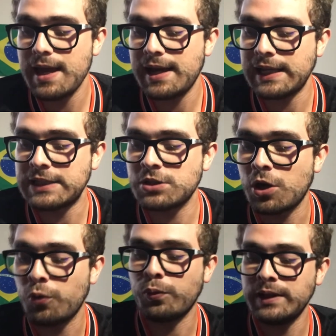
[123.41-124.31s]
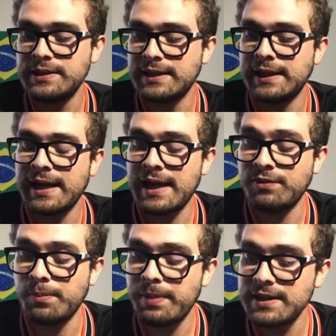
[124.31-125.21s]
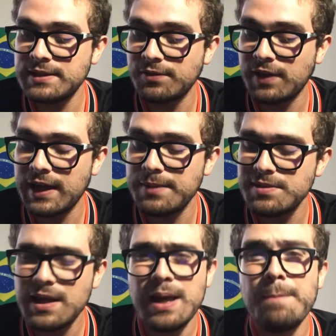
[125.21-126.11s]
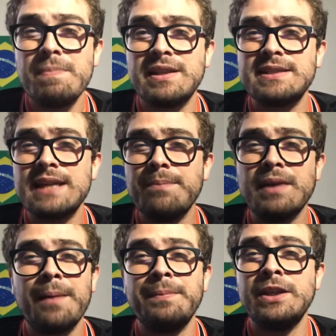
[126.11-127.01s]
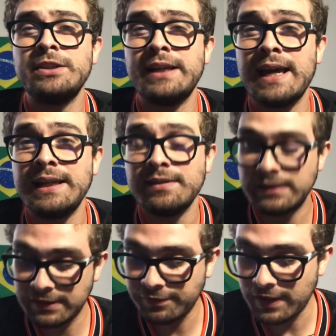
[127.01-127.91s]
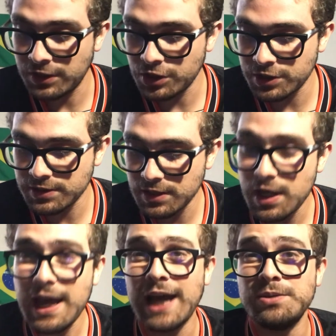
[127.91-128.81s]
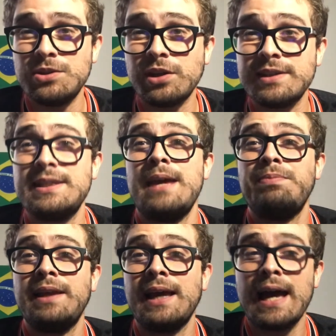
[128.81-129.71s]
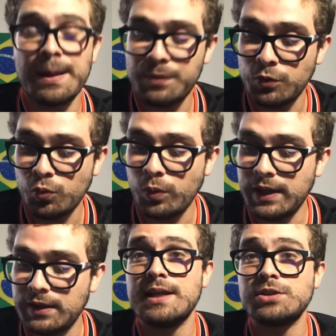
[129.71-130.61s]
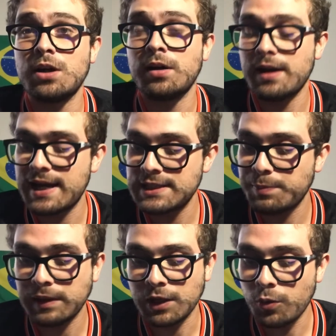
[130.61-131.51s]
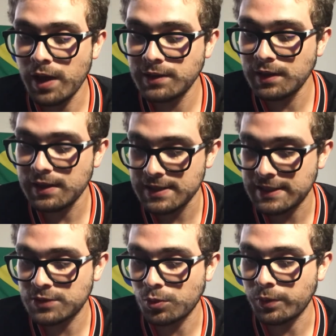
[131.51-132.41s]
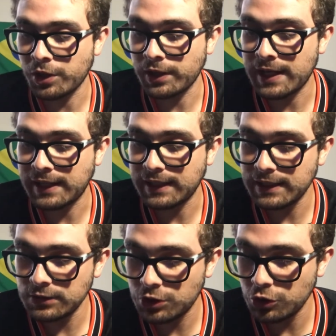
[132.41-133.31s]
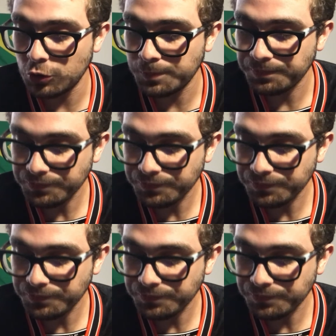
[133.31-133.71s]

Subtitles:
I saw Reece did not have the best of games, but at the same time, neither did any of the defenders, as we saw the same thing happen with Cesar Azpilicueta, as that's what we are getting into.